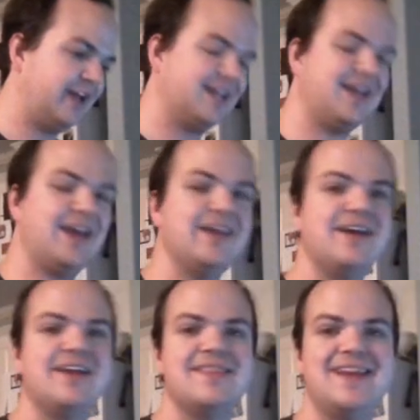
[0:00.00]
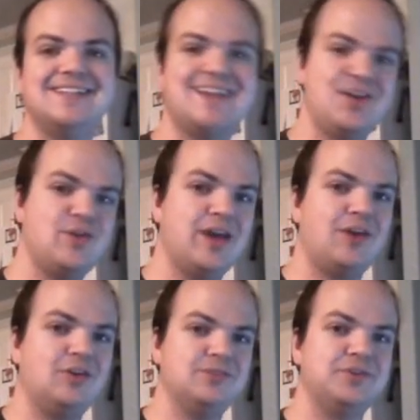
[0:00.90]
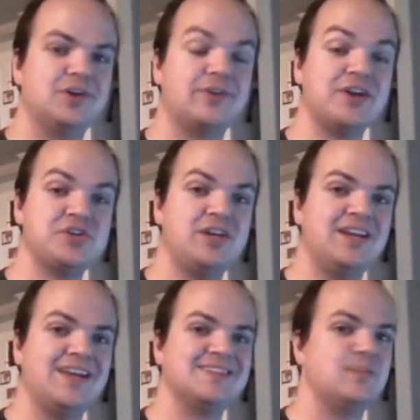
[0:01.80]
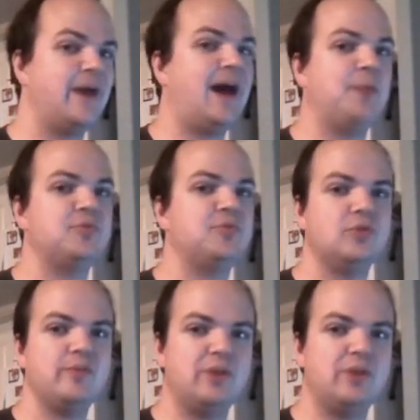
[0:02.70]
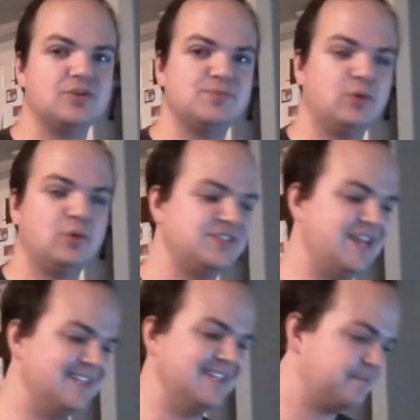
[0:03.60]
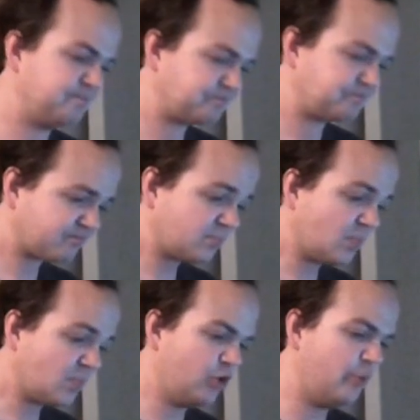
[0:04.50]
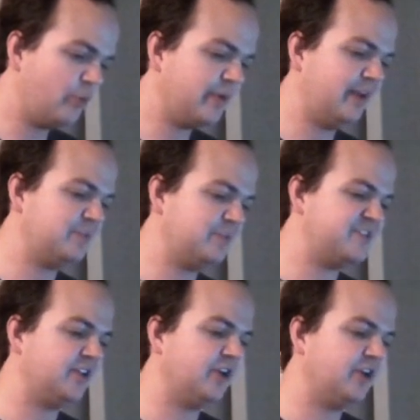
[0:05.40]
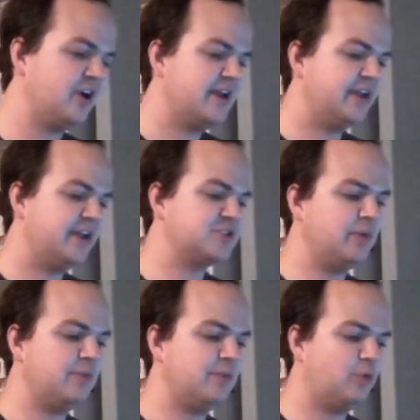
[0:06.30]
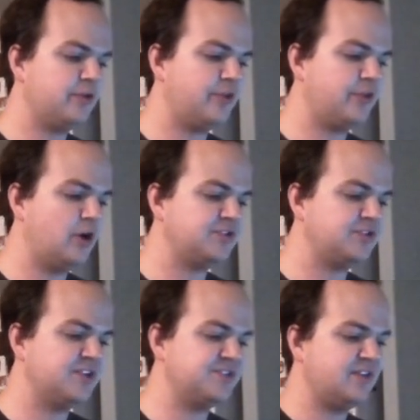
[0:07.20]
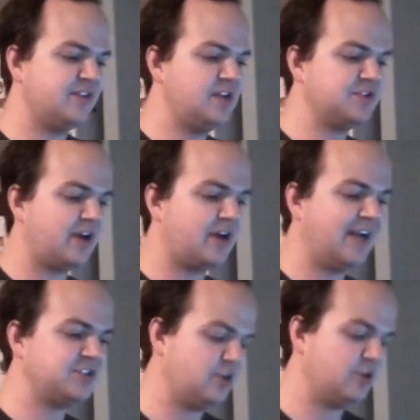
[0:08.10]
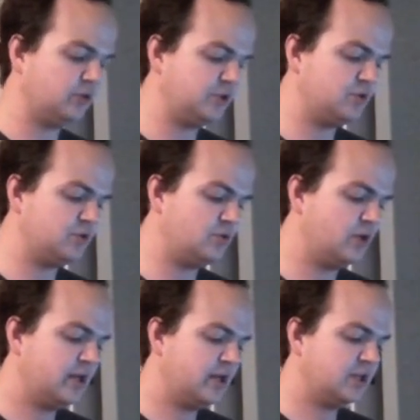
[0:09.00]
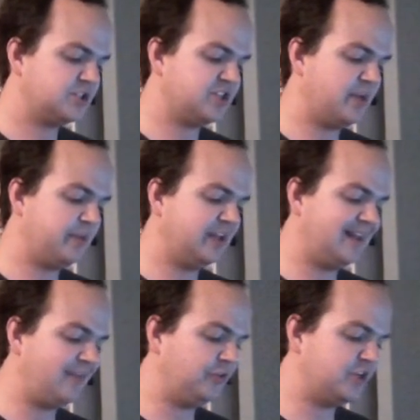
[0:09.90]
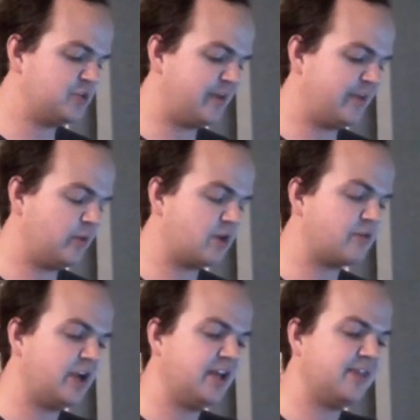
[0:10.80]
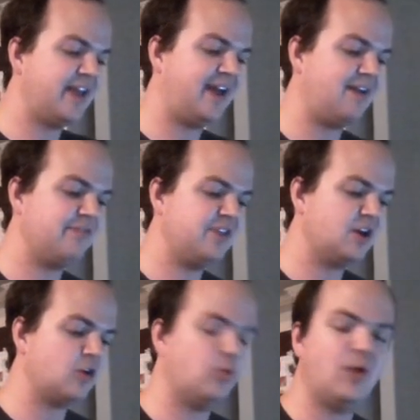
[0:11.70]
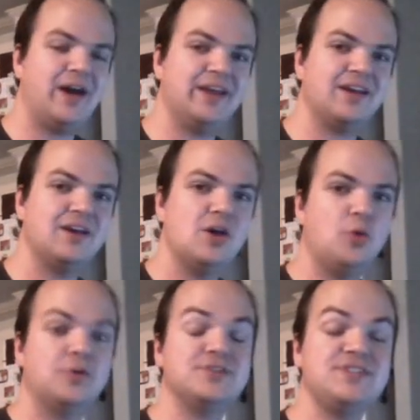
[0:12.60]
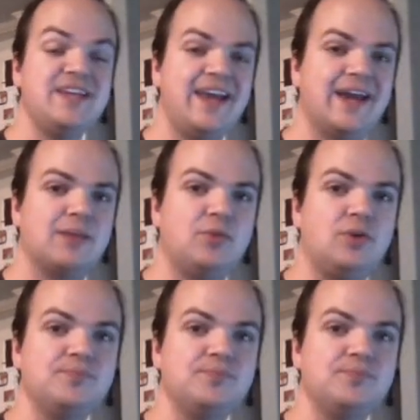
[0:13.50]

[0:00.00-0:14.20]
again. That's how you get all of your aggression and get some absolutely bonkers board states. Tobiumon in particular is going to be important though, since these are actually the only 2 champion level Digimon that we are running that have the aquatic or sea animal